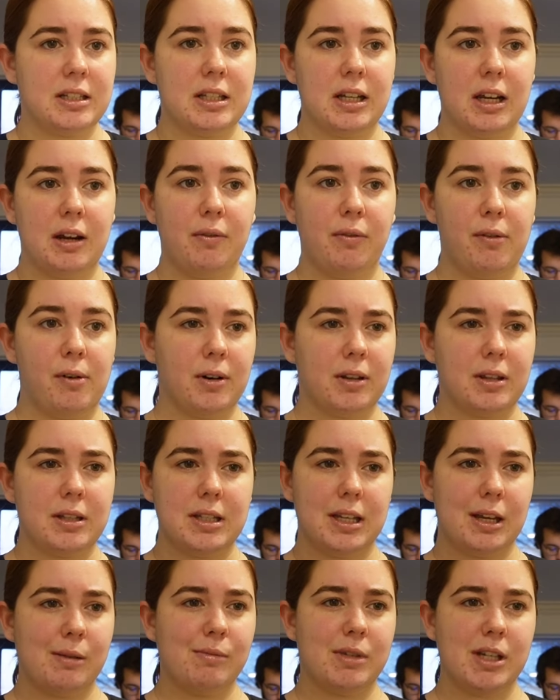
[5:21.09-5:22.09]
Like for the
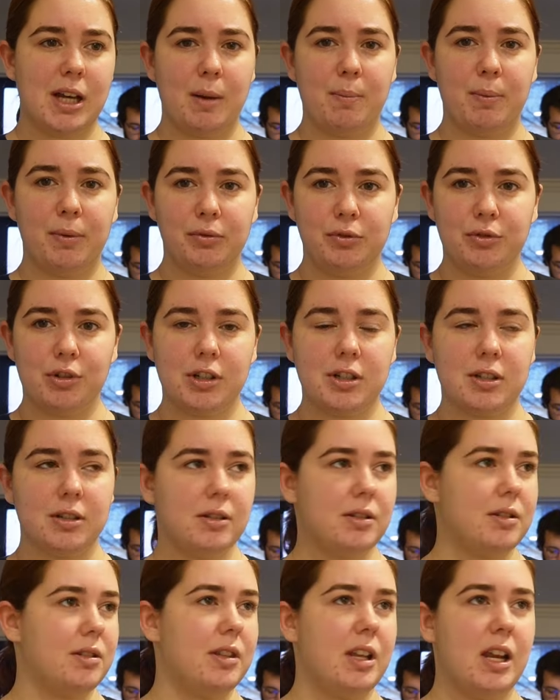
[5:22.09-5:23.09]
same type of
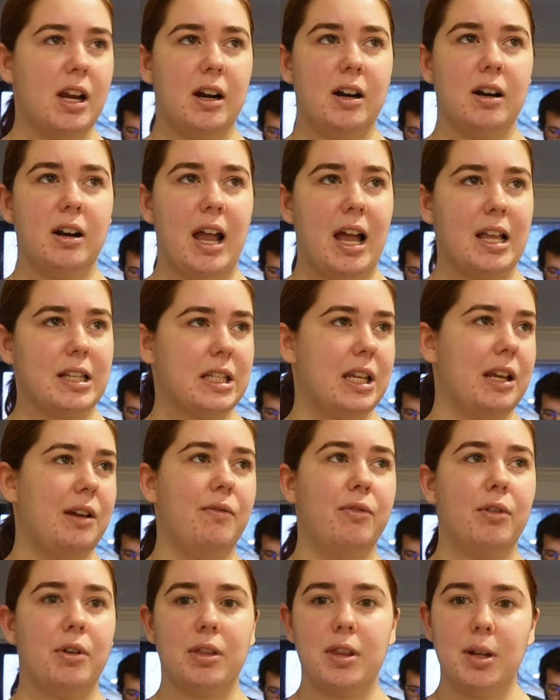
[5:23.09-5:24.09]
dressers, they are asking
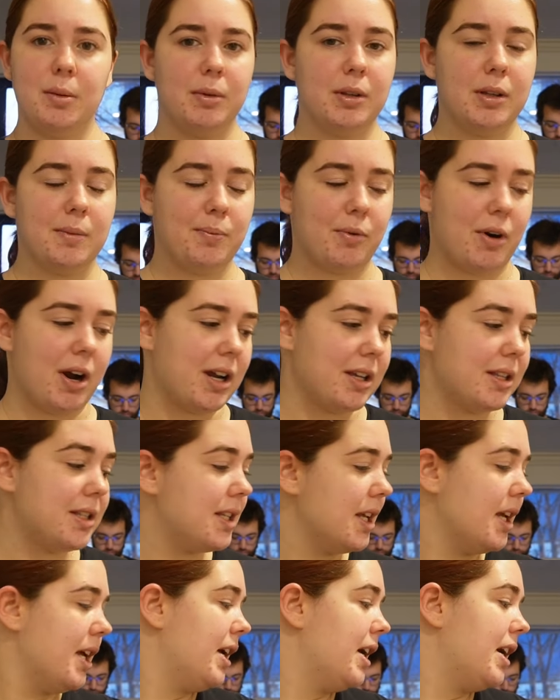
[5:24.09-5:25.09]
for double the price.